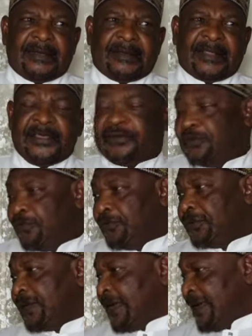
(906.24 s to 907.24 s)
Thank you,
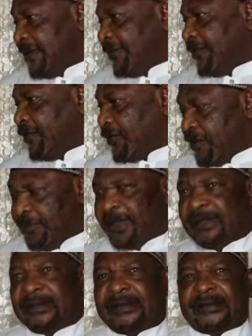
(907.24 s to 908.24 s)
sir, for
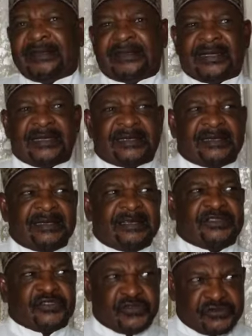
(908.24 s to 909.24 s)
coming. This has really
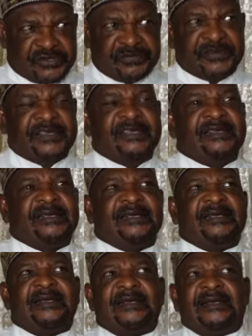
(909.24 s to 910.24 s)
touched me,
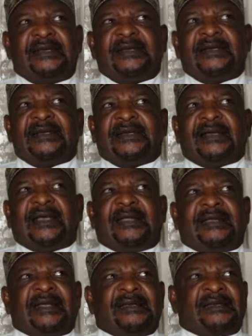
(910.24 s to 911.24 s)

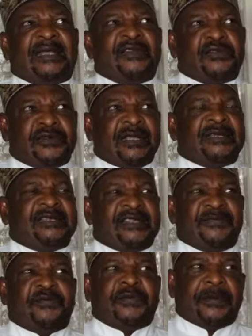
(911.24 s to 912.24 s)
and that I know that
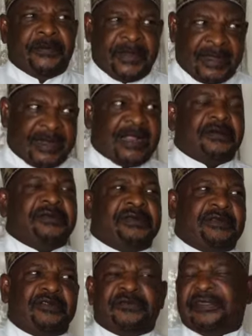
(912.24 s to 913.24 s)
if you have been around,
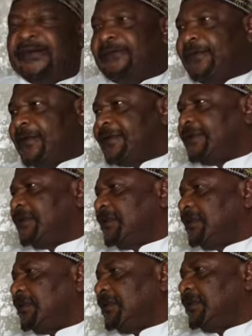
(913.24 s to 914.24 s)
you'll be the
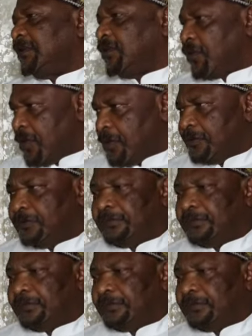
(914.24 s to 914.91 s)
first to come.